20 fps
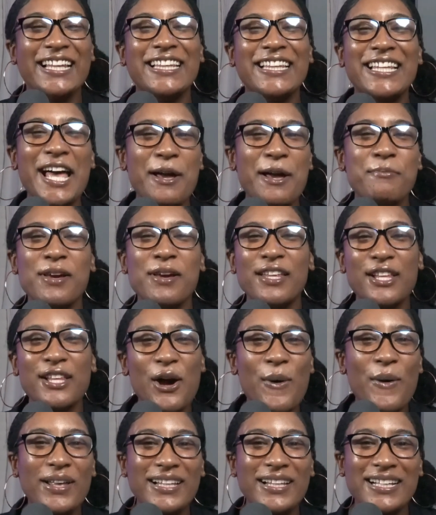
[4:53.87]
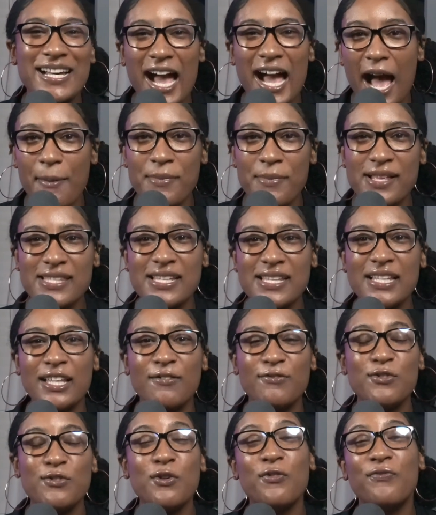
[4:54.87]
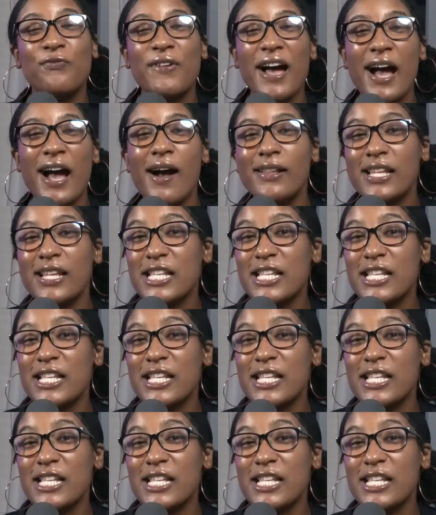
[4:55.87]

Let me know in the comments, and if you found